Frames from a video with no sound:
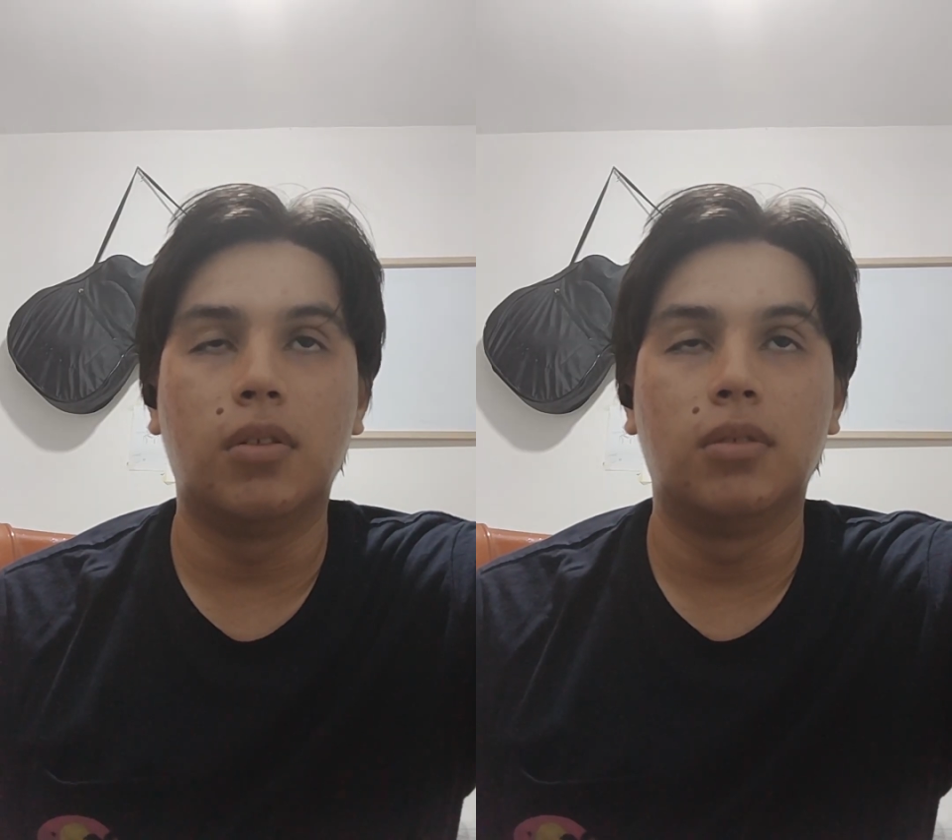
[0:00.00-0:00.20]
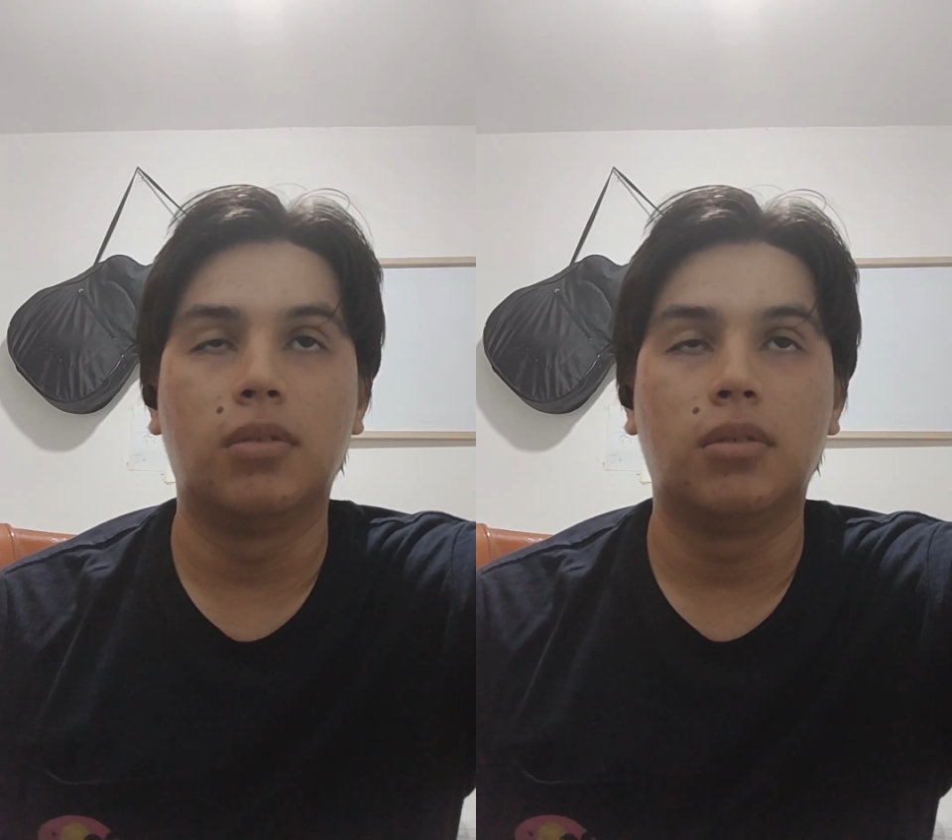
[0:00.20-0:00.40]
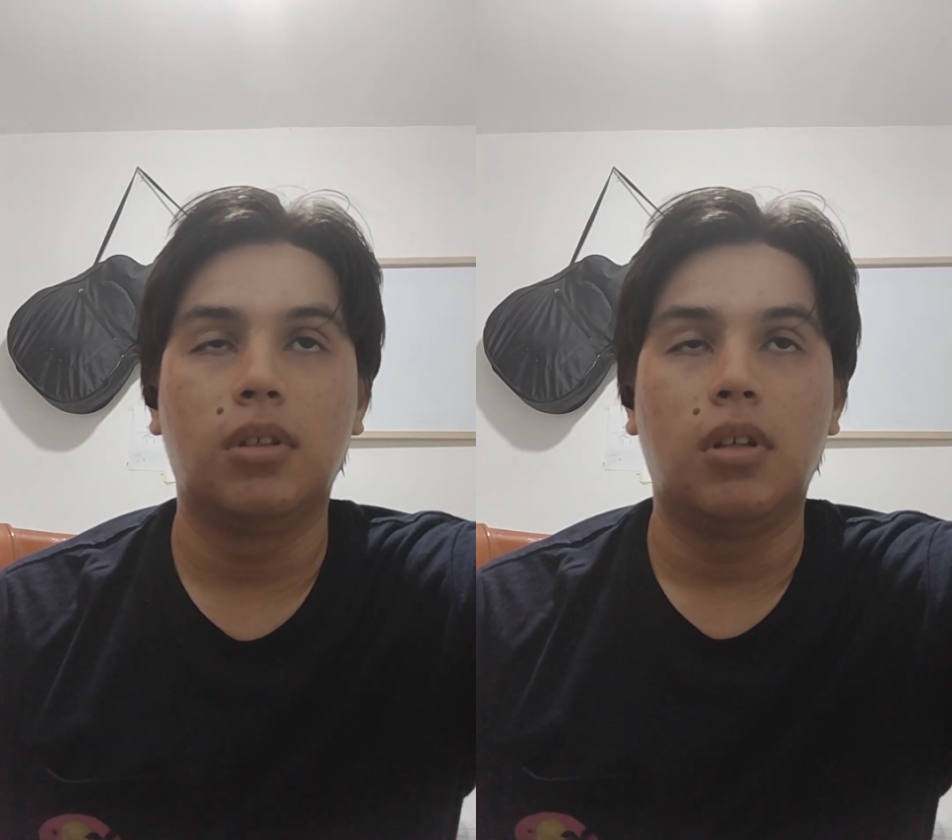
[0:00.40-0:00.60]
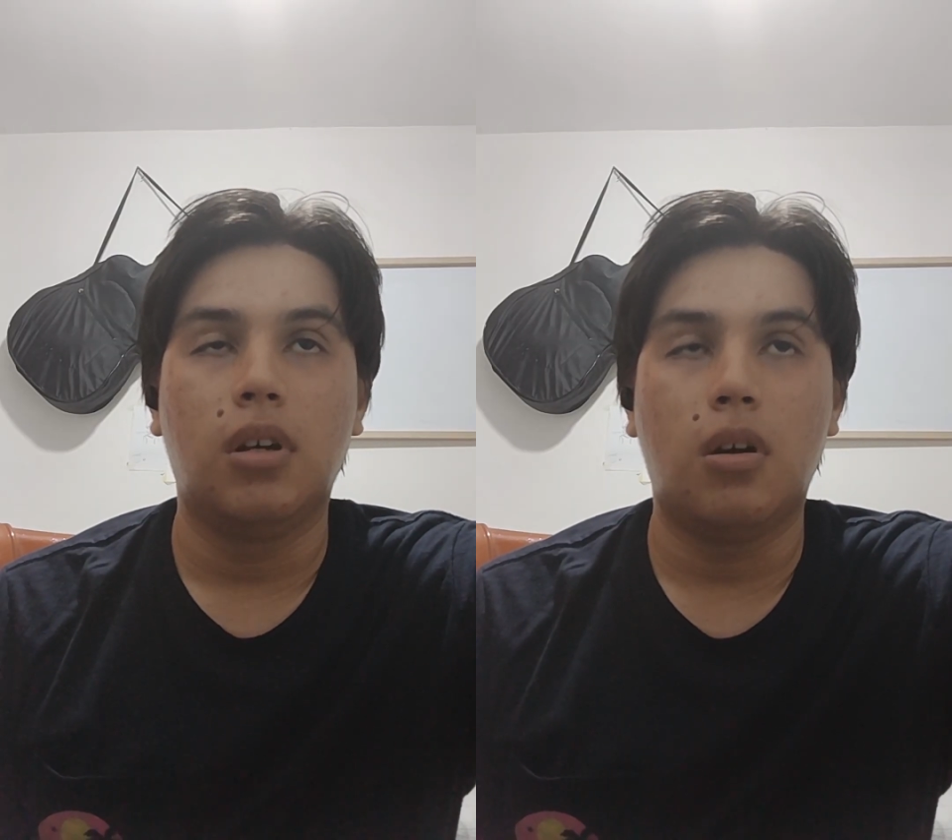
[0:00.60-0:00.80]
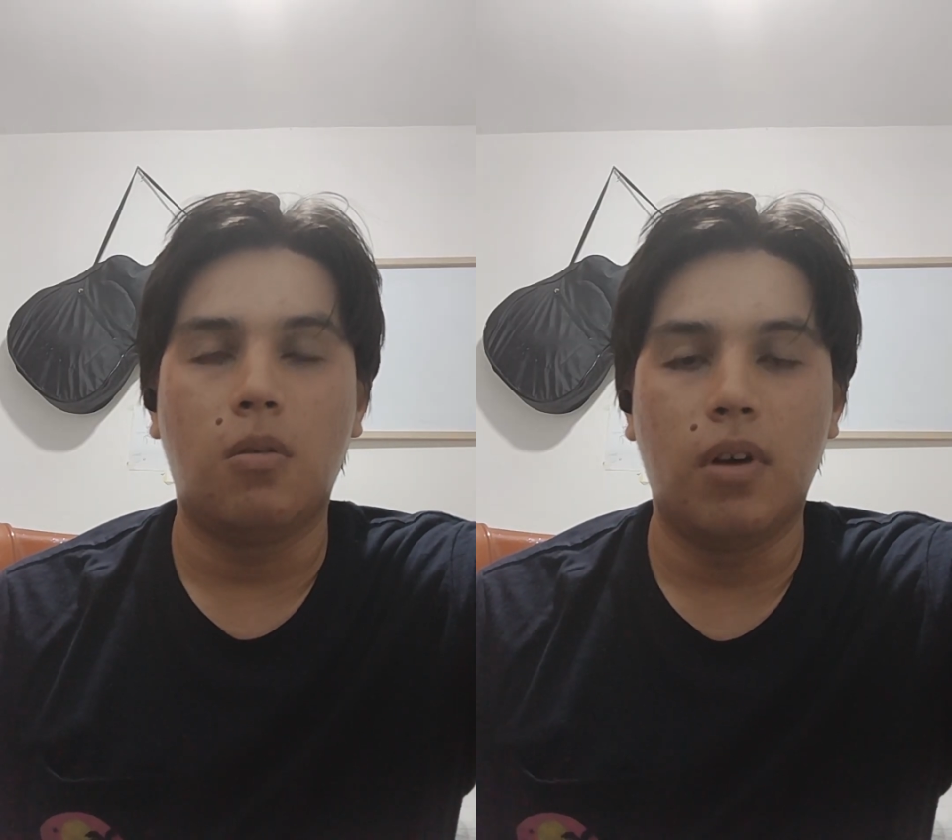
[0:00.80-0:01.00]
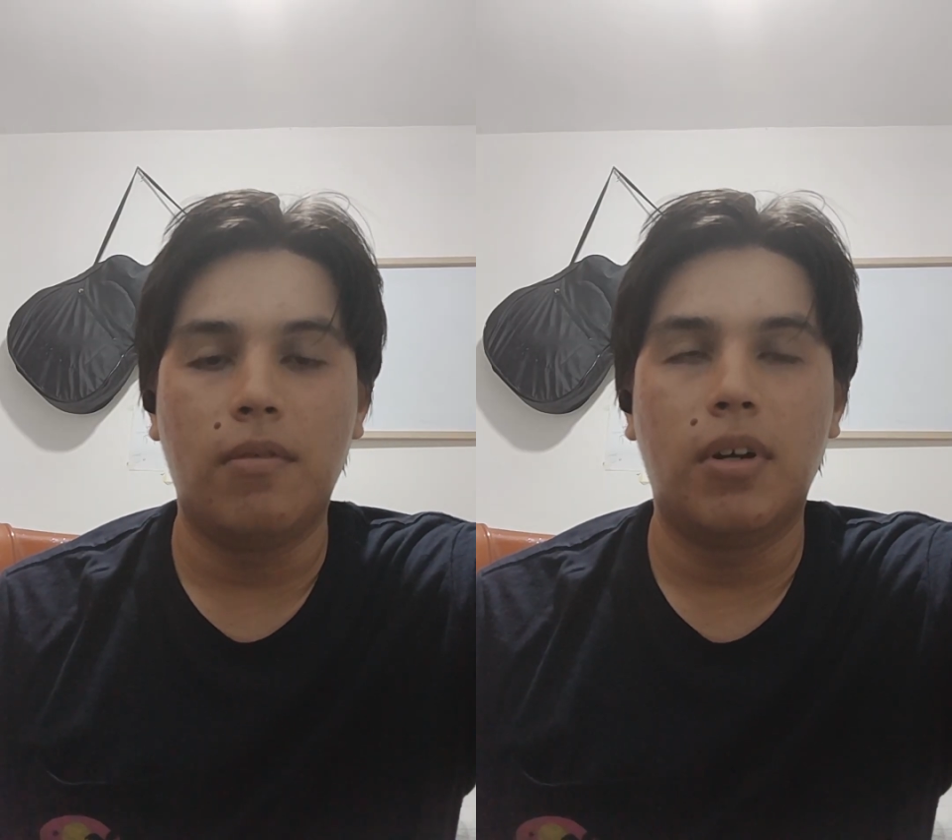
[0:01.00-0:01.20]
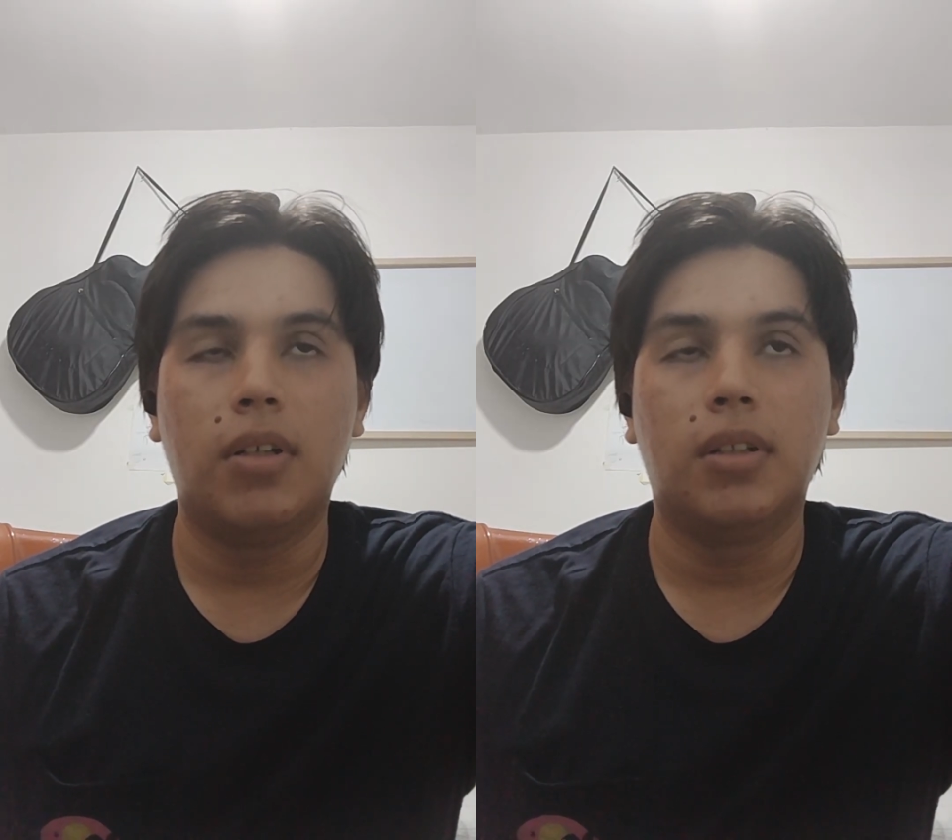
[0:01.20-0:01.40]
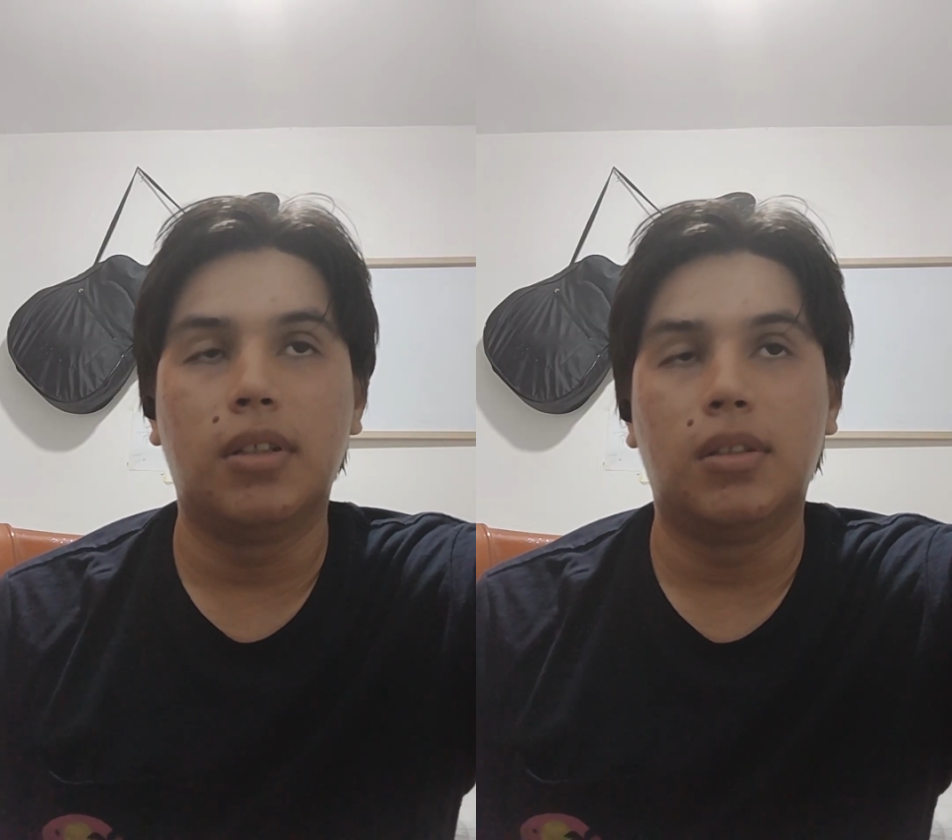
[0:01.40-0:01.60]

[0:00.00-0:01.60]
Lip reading: However, the student